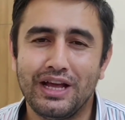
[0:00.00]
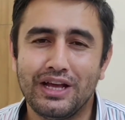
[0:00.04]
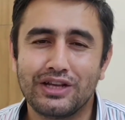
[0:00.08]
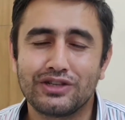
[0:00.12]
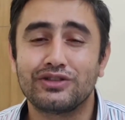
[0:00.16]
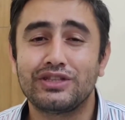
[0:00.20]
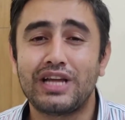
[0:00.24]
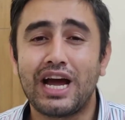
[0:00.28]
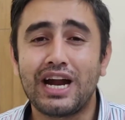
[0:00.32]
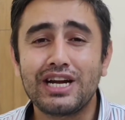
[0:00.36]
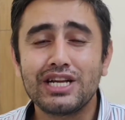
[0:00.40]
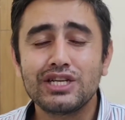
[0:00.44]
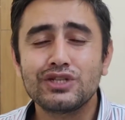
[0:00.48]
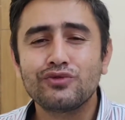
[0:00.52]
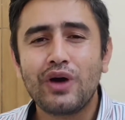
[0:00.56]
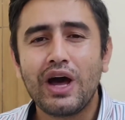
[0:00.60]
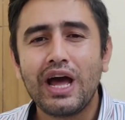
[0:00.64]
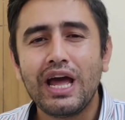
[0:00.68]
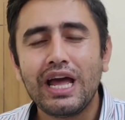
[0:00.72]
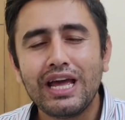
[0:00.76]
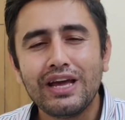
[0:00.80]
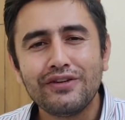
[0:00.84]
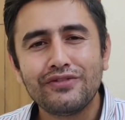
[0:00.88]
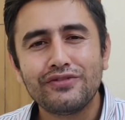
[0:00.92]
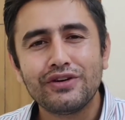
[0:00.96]
So that is
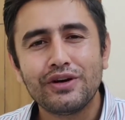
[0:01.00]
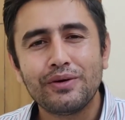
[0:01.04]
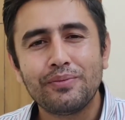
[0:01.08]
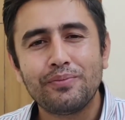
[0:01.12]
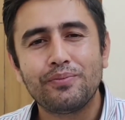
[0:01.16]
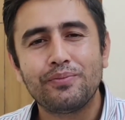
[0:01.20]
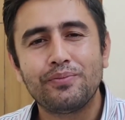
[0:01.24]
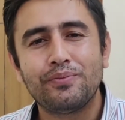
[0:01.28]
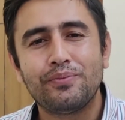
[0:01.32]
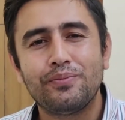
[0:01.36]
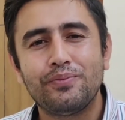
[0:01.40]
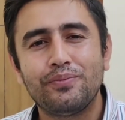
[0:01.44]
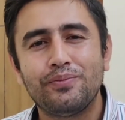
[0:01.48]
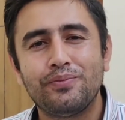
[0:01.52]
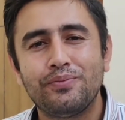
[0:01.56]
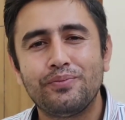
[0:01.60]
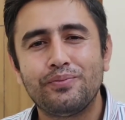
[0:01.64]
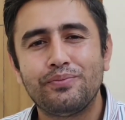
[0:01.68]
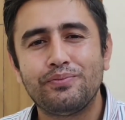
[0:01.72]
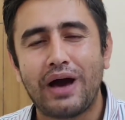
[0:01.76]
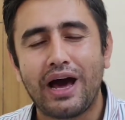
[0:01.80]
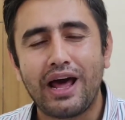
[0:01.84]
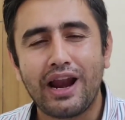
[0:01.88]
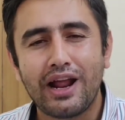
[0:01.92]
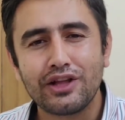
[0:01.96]
why if a
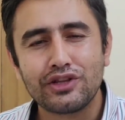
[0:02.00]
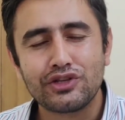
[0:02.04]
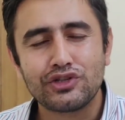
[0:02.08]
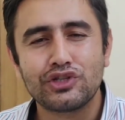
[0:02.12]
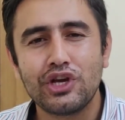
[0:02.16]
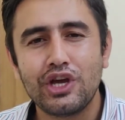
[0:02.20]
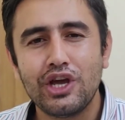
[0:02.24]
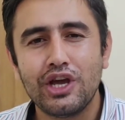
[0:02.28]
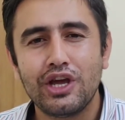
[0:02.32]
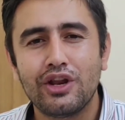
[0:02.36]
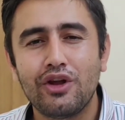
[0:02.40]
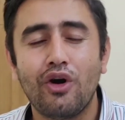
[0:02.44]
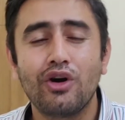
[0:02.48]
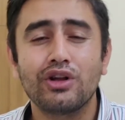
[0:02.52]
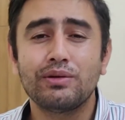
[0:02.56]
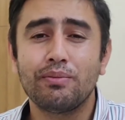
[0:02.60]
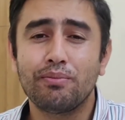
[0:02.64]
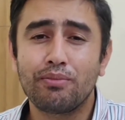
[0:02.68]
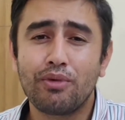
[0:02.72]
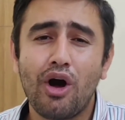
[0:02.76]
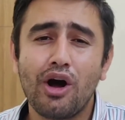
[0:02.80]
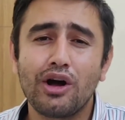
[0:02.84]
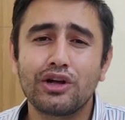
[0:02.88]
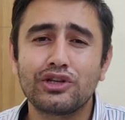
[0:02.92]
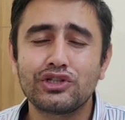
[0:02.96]
parachain or the
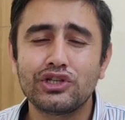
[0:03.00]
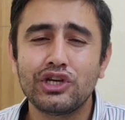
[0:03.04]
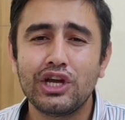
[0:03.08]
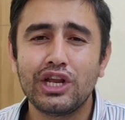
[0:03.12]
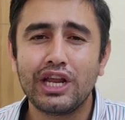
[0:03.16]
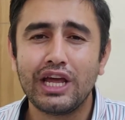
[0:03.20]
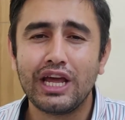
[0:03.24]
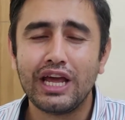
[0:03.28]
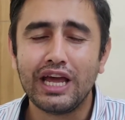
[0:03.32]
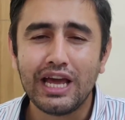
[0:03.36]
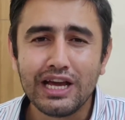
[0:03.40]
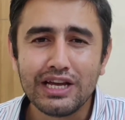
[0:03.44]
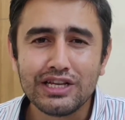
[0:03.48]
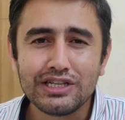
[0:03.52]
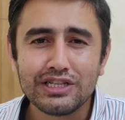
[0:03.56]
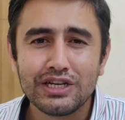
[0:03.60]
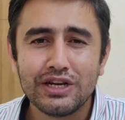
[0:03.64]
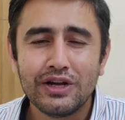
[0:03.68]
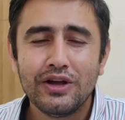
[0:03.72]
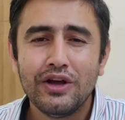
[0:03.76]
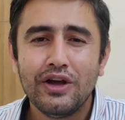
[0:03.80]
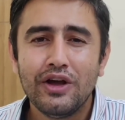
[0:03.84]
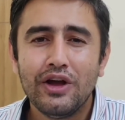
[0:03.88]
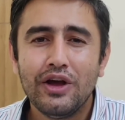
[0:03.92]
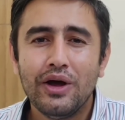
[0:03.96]
blockchain is
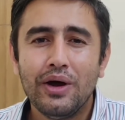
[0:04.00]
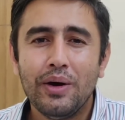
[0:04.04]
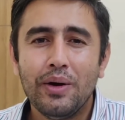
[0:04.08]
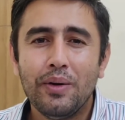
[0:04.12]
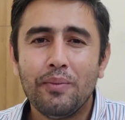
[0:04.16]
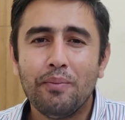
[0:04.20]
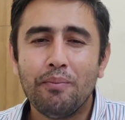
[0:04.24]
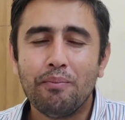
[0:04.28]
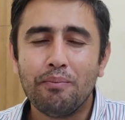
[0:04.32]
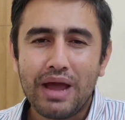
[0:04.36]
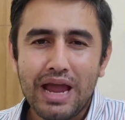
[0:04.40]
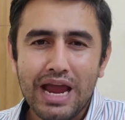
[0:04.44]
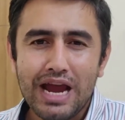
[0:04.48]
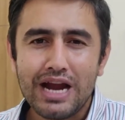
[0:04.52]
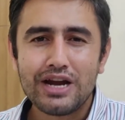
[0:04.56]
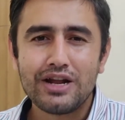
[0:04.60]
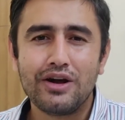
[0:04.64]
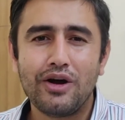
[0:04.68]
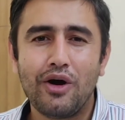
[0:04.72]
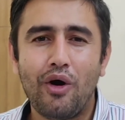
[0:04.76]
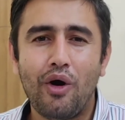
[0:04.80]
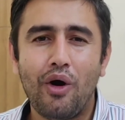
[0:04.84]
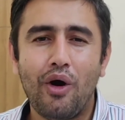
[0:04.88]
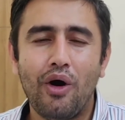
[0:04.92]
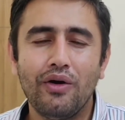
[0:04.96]
made
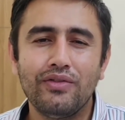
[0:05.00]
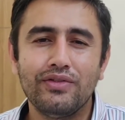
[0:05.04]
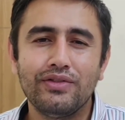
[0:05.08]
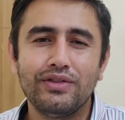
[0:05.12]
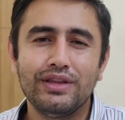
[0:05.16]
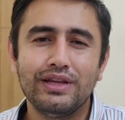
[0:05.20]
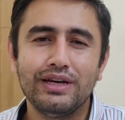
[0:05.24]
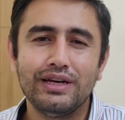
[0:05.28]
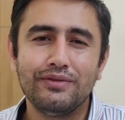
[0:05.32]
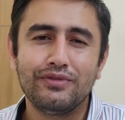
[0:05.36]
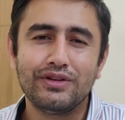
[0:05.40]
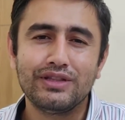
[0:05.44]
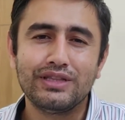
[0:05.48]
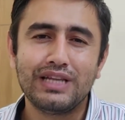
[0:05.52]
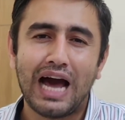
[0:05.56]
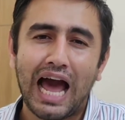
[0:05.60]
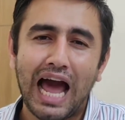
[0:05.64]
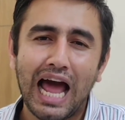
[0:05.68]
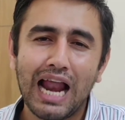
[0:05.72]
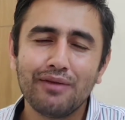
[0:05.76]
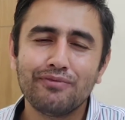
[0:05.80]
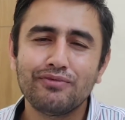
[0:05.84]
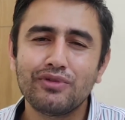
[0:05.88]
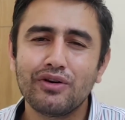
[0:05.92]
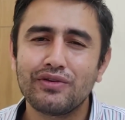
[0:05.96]
on with the
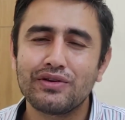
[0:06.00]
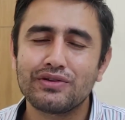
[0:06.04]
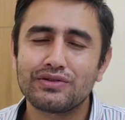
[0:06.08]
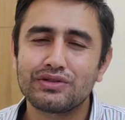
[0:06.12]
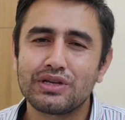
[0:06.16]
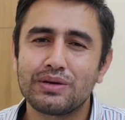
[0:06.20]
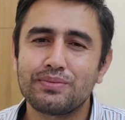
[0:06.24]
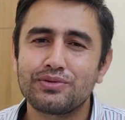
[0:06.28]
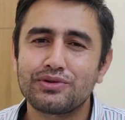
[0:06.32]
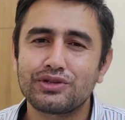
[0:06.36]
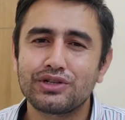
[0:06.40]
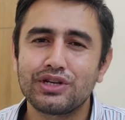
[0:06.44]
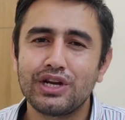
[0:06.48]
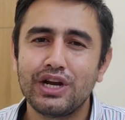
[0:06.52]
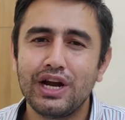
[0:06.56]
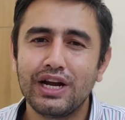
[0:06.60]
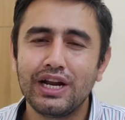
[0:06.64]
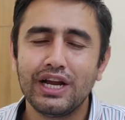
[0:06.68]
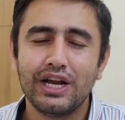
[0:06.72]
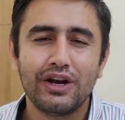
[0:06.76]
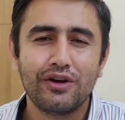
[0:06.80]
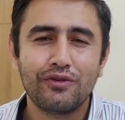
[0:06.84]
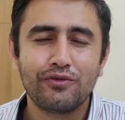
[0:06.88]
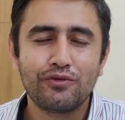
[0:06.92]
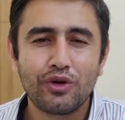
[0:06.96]
help of a substrate,
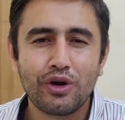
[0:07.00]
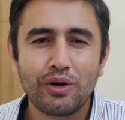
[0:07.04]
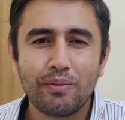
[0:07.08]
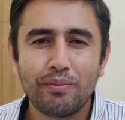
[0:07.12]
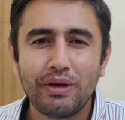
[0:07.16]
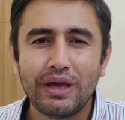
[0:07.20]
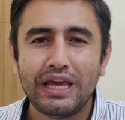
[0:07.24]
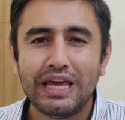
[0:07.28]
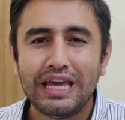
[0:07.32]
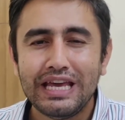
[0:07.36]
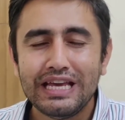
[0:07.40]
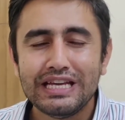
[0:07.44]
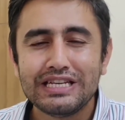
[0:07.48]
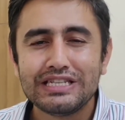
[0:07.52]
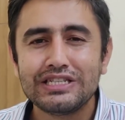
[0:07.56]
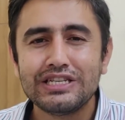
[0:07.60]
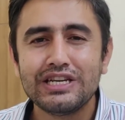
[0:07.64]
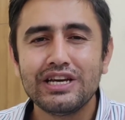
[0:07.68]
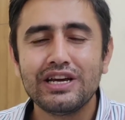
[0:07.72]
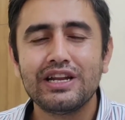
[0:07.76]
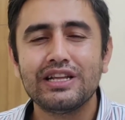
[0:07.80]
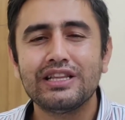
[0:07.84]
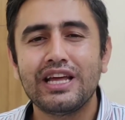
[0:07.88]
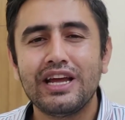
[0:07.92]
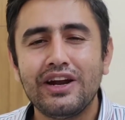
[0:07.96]
it would be
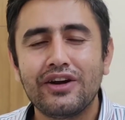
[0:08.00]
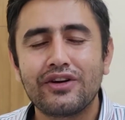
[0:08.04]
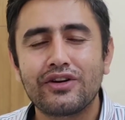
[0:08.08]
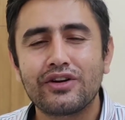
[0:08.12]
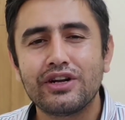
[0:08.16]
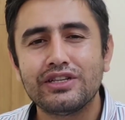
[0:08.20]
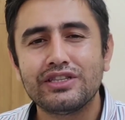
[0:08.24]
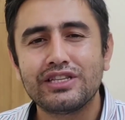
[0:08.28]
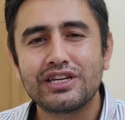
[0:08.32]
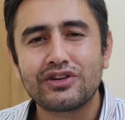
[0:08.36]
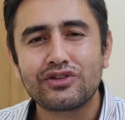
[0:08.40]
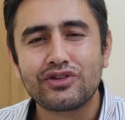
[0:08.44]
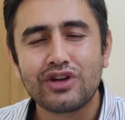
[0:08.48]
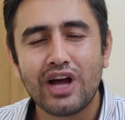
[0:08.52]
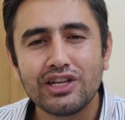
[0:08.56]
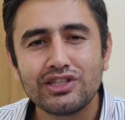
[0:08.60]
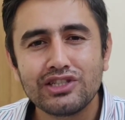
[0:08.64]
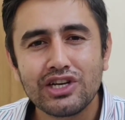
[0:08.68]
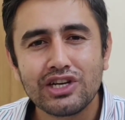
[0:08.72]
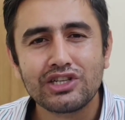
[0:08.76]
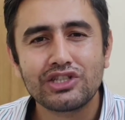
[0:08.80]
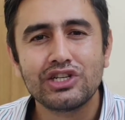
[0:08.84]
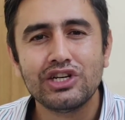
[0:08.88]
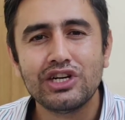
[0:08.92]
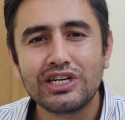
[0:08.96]
easier, the
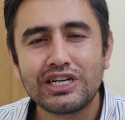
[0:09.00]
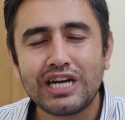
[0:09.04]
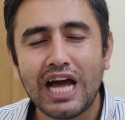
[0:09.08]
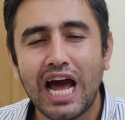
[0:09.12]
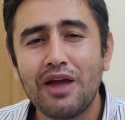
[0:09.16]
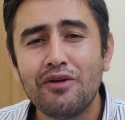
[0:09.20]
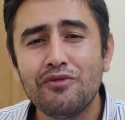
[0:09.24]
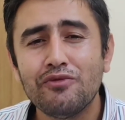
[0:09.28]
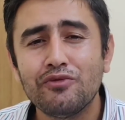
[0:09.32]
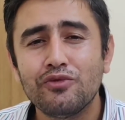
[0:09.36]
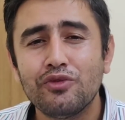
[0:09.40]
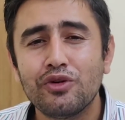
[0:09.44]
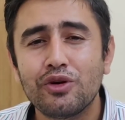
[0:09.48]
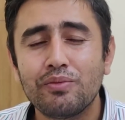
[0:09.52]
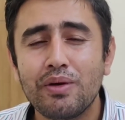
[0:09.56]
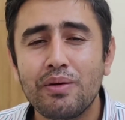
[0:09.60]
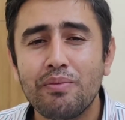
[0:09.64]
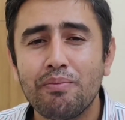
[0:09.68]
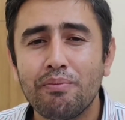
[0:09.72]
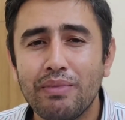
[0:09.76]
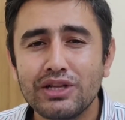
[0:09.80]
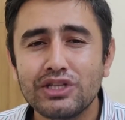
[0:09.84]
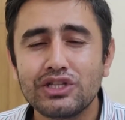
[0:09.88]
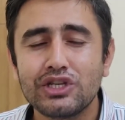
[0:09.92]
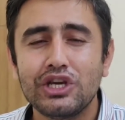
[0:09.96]
transaction time would be
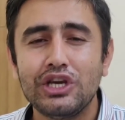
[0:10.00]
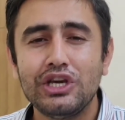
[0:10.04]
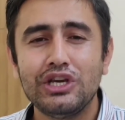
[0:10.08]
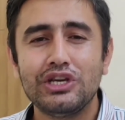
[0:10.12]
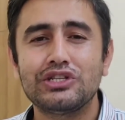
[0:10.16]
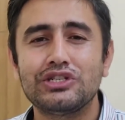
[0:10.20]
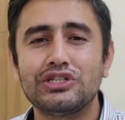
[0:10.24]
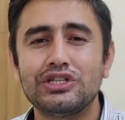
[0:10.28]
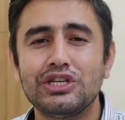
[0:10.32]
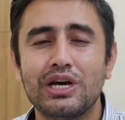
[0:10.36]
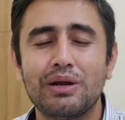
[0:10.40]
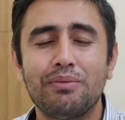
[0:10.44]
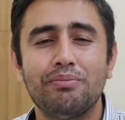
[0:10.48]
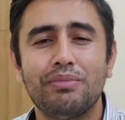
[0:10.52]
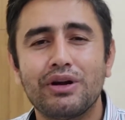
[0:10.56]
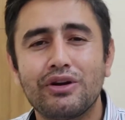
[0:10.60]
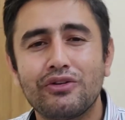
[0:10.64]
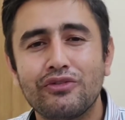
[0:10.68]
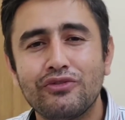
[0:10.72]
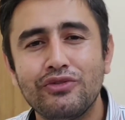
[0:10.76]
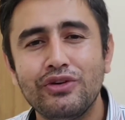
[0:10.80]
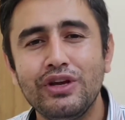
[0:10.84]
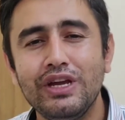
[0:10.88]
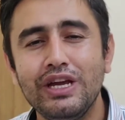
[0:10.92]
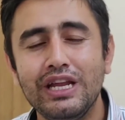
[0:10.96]
much easier
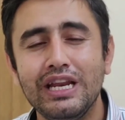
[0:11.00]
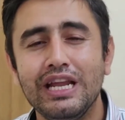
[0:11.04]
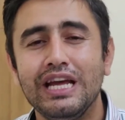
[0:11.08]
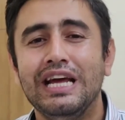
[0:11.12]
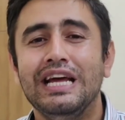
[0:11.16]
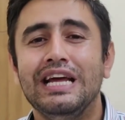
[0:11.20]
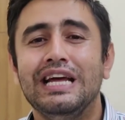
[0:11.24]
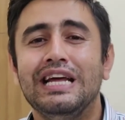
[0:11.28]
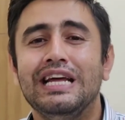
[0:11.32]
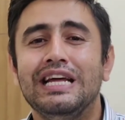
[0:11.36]
between